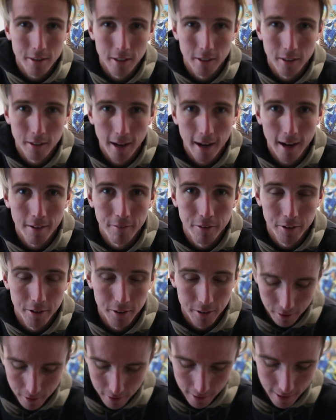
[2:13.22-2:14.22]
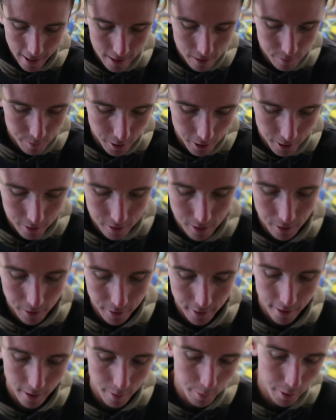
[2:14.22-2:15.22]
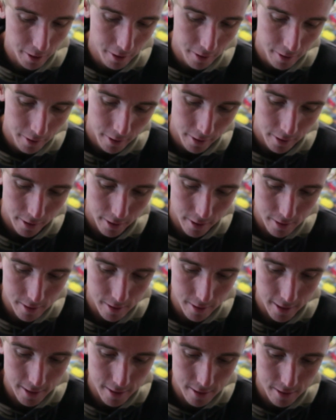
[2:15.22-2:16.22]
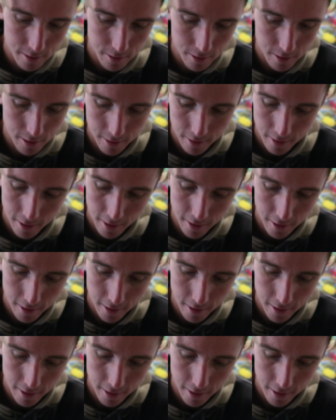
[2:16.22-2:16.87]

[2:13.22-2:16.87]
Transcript: thing to have the cast mark still there, but it's nice and